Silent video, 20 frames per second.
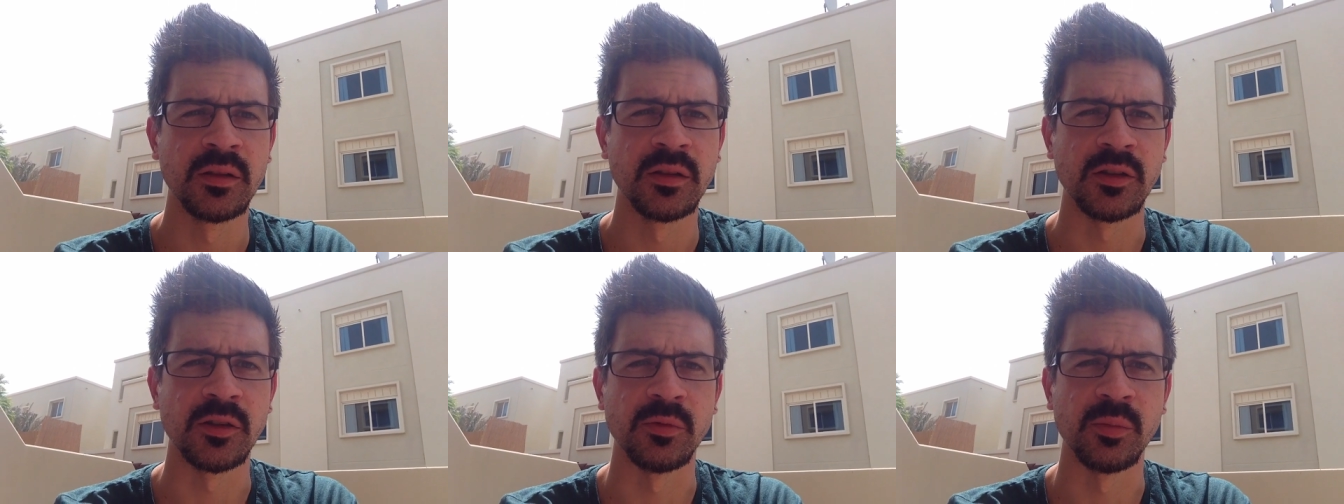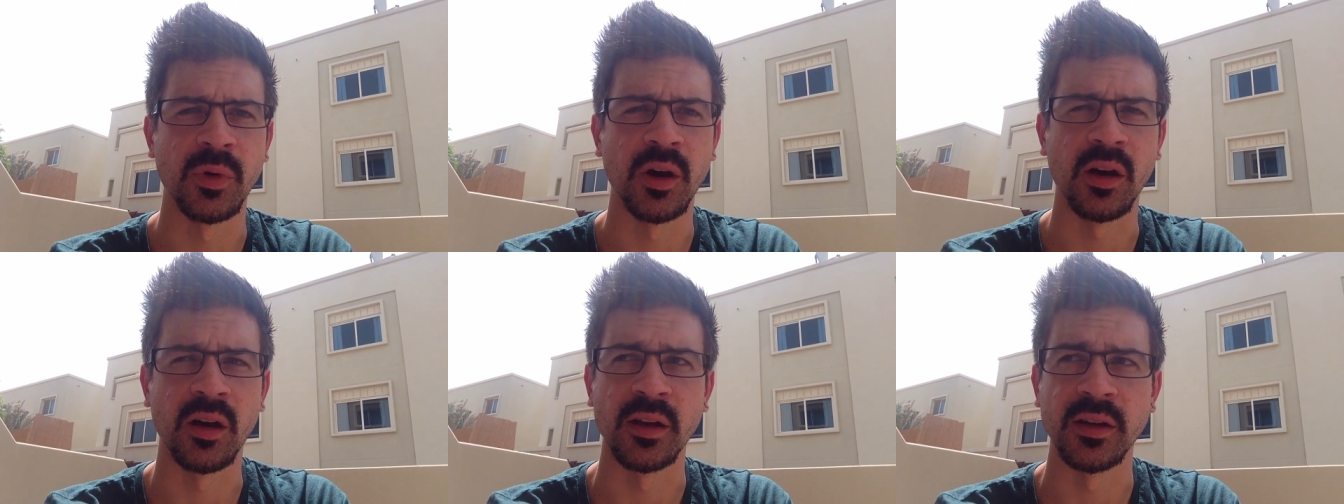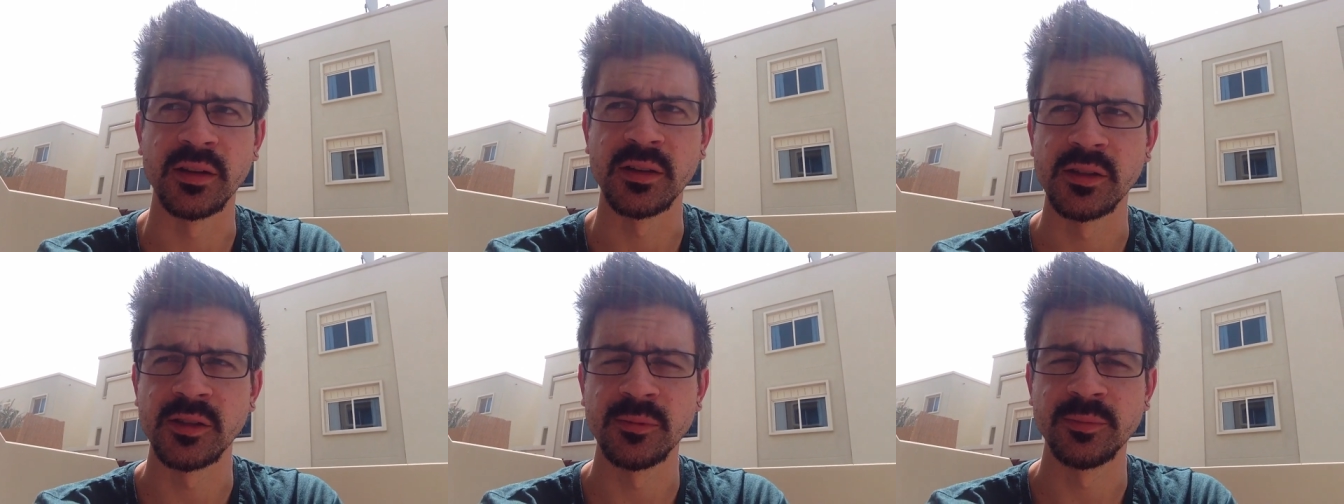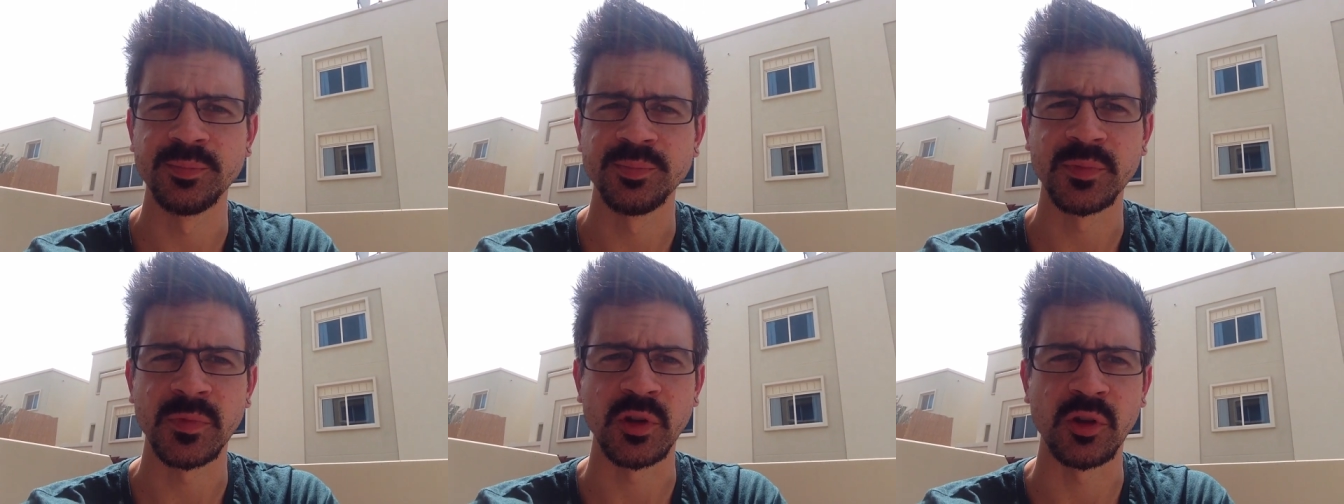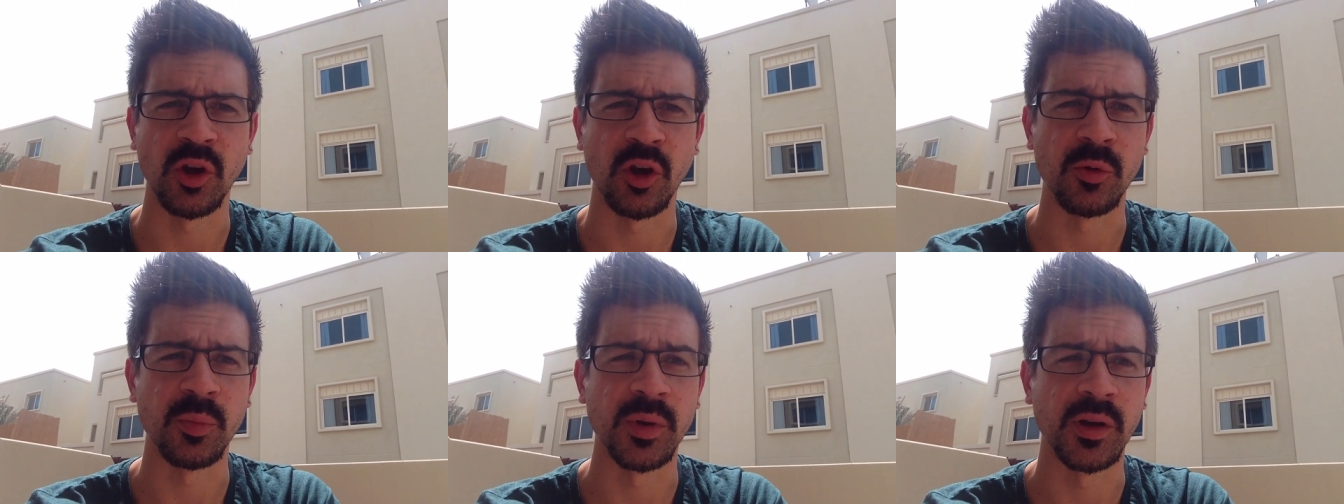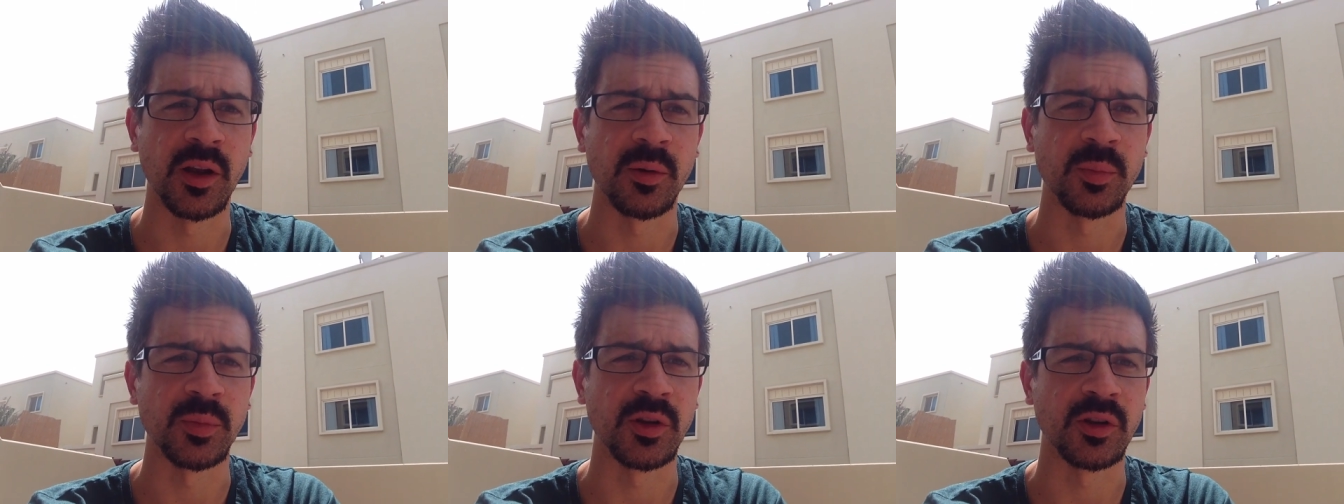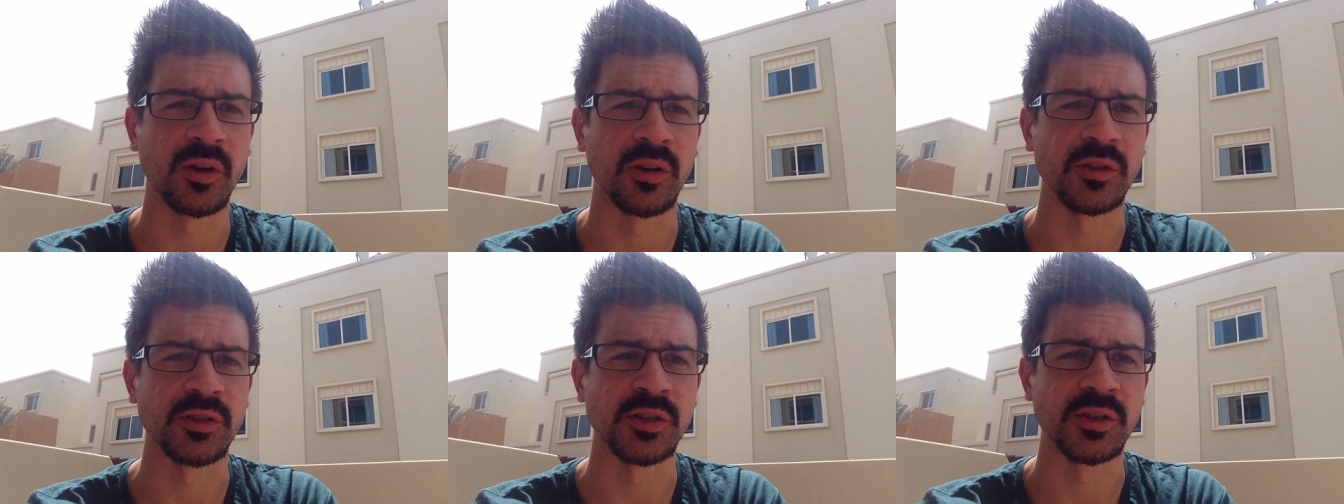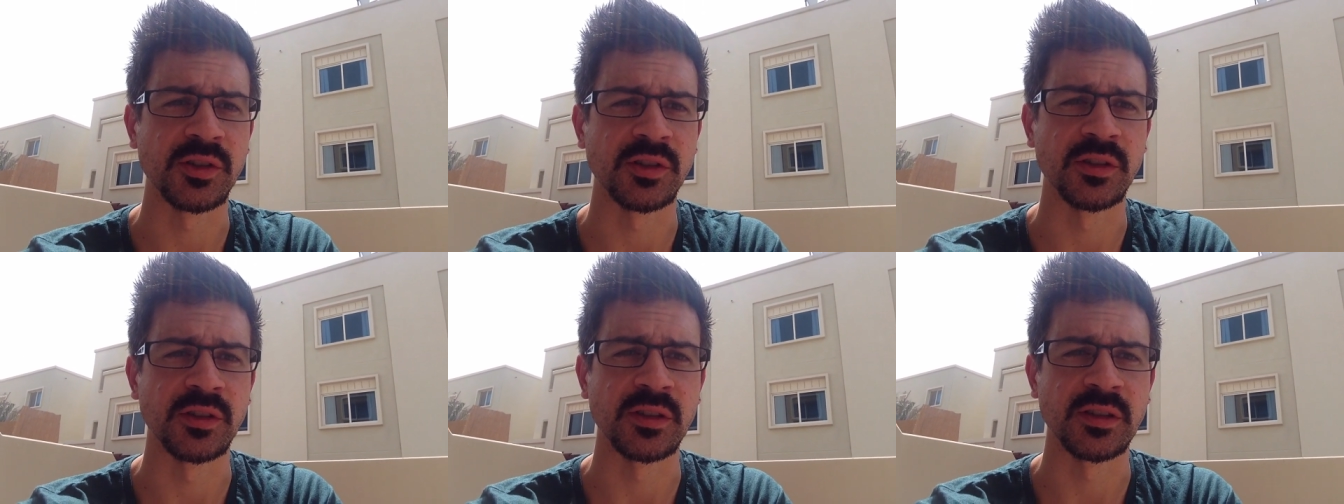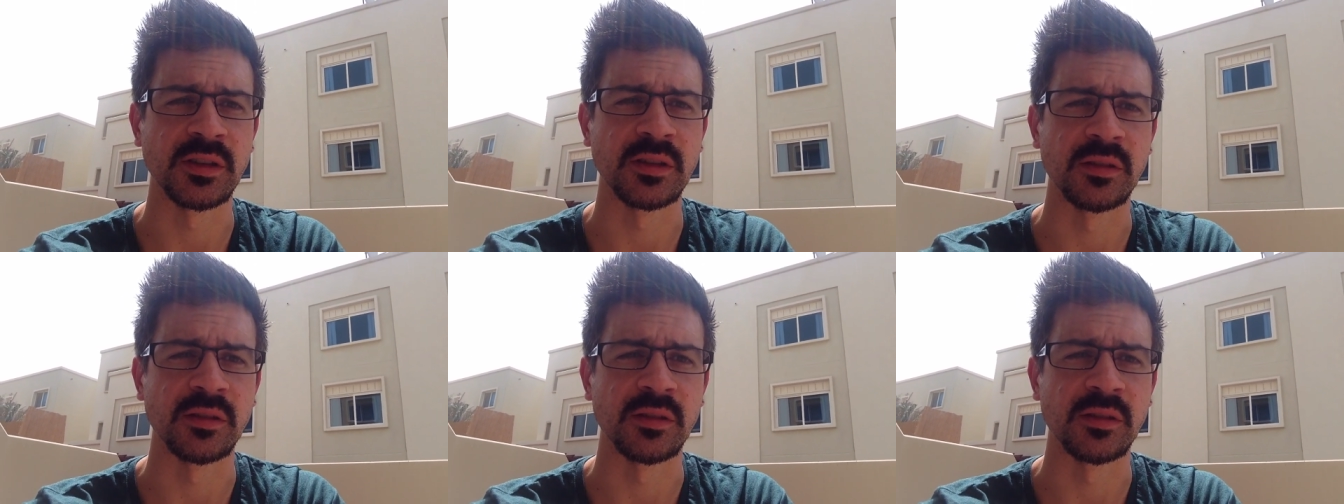your mind, you open up your consciousness,